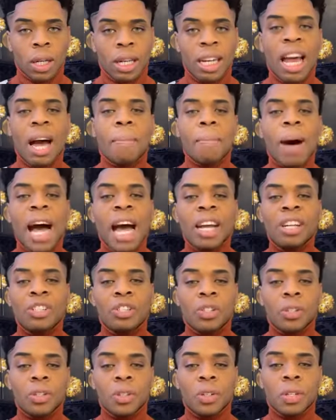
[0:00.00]
Now, mind
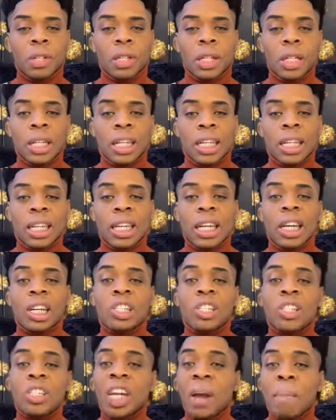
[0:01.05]
you,
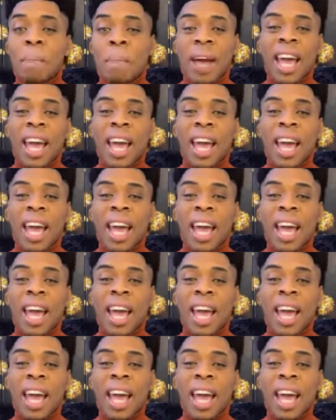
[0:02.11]
she